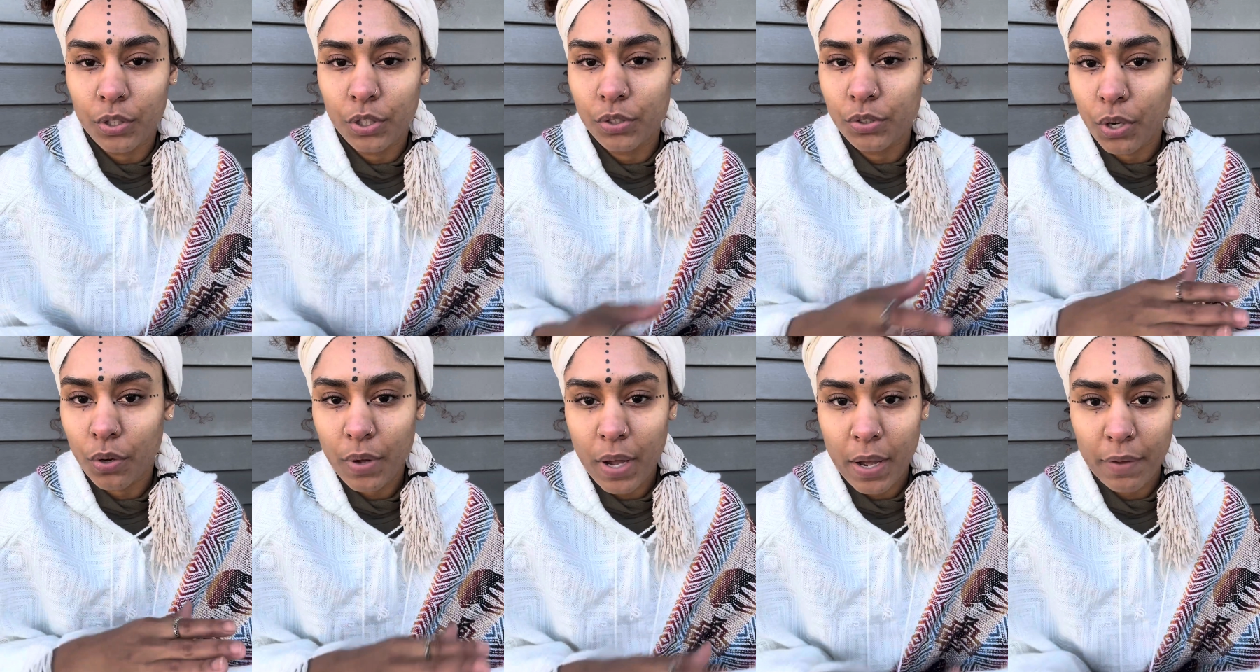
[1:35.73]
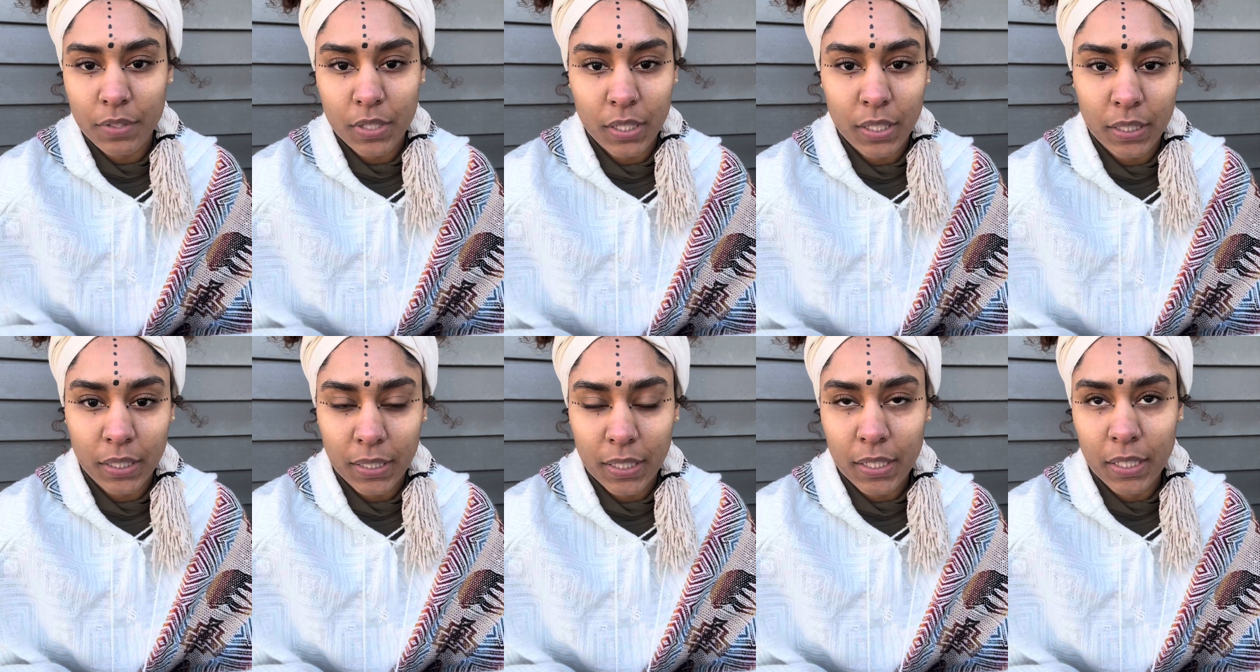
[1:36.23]
You don't have to
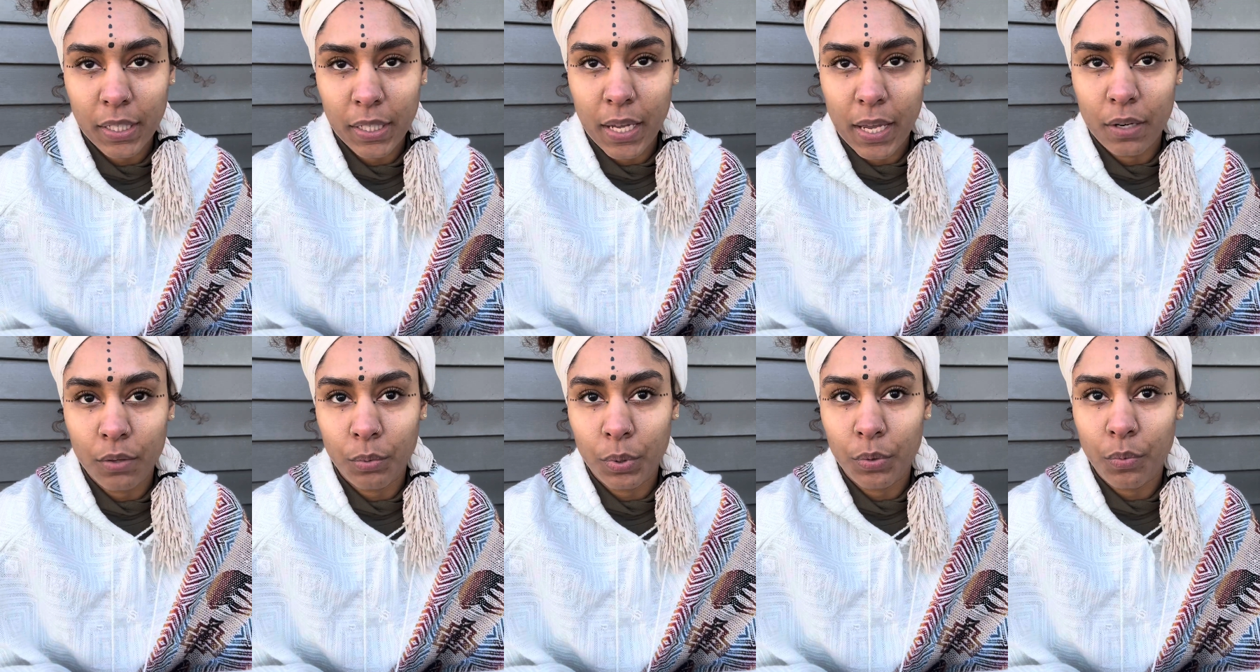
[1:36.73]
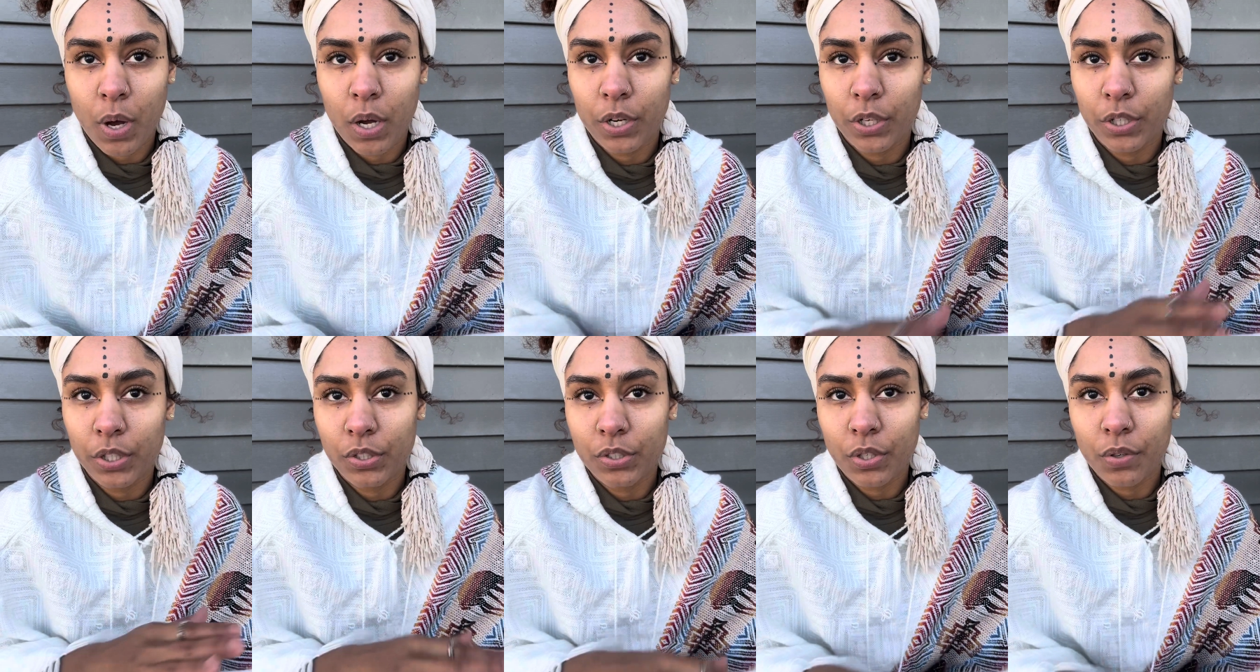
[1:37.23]
clean it again with water.
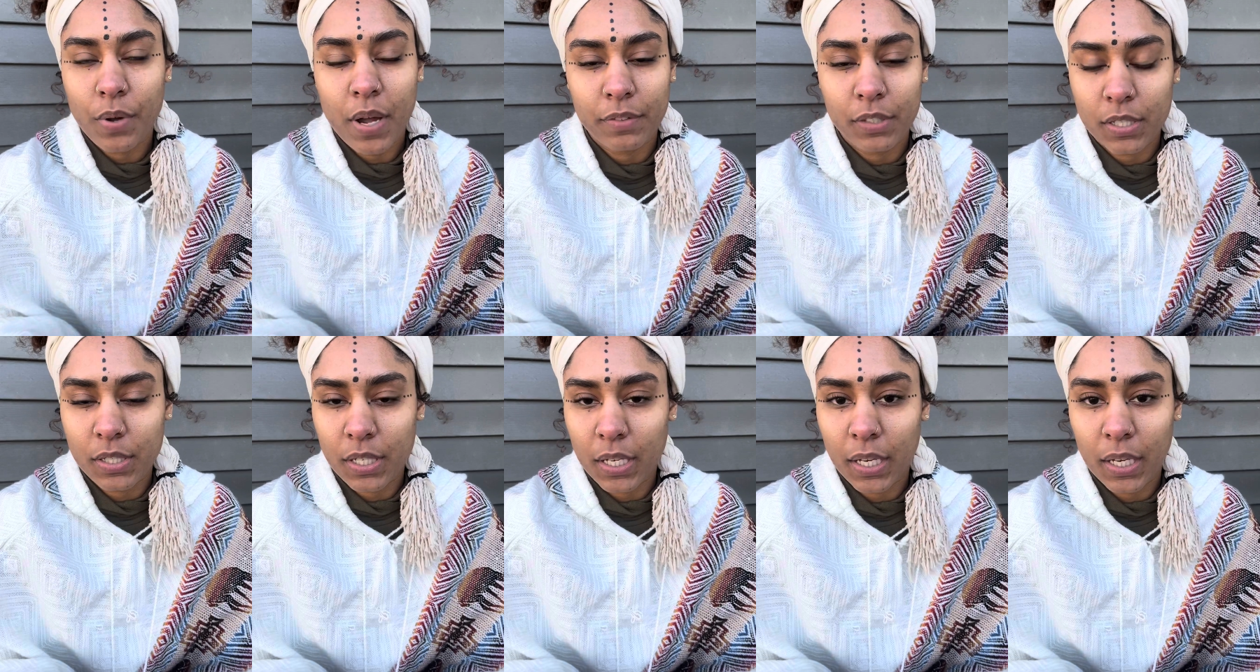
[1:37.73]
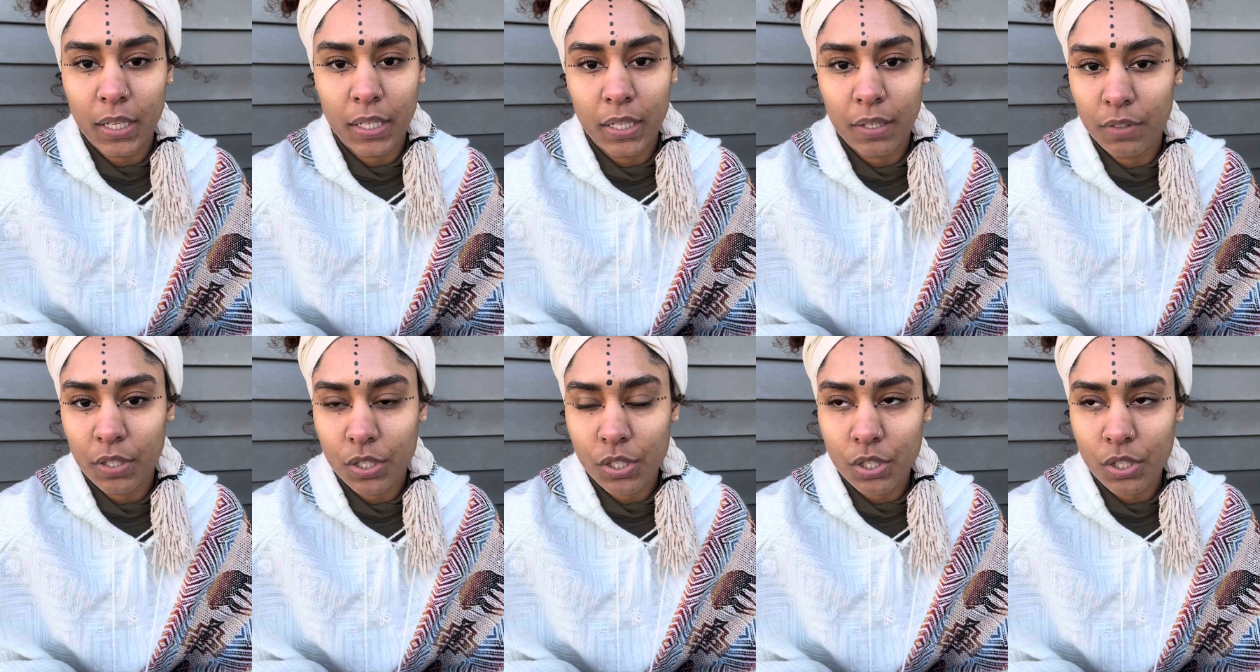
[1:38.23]
You don't have to take any of
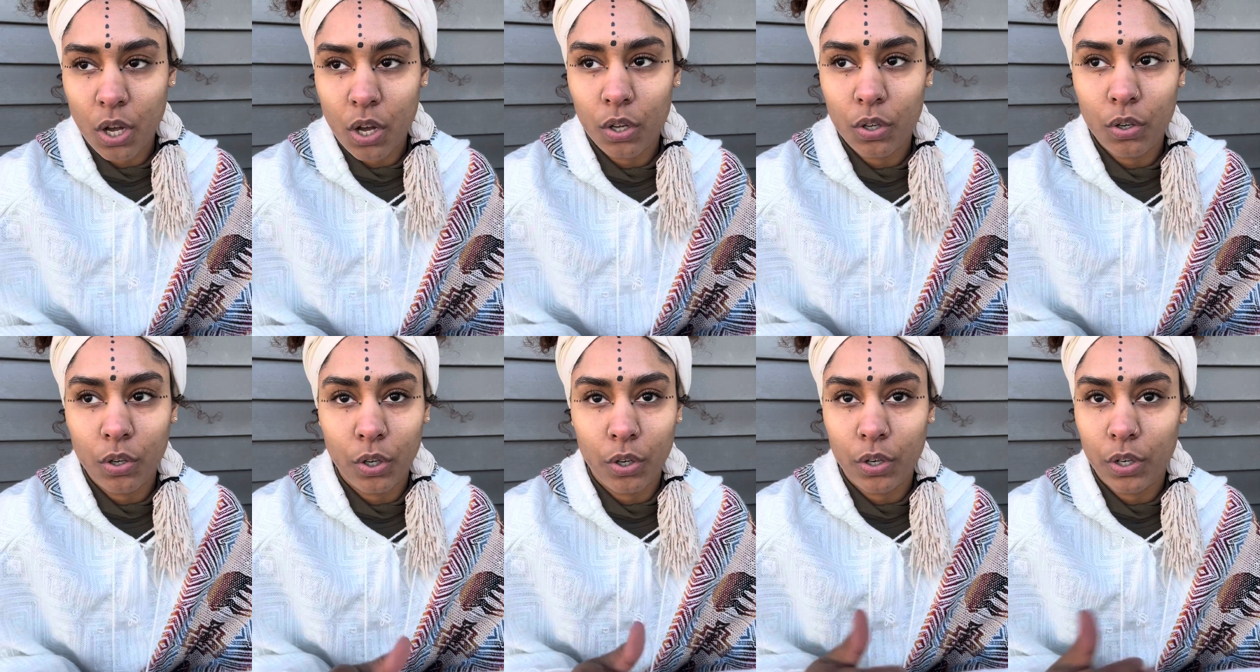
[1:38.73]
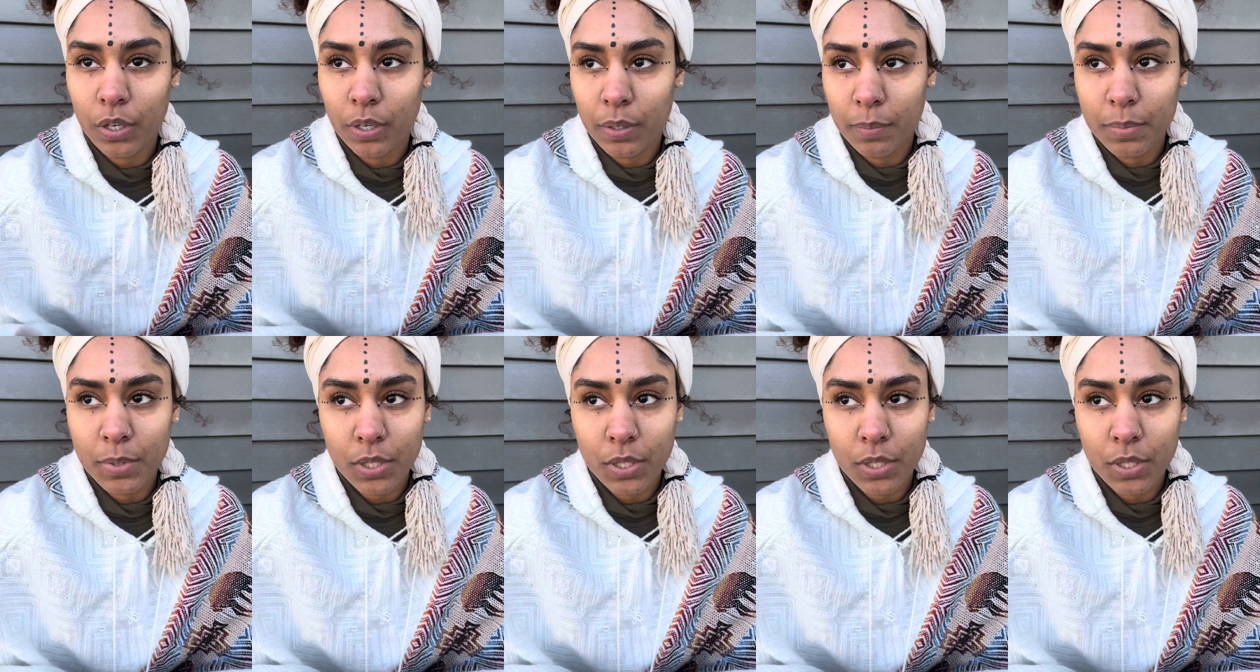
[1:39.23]
the salt or herbs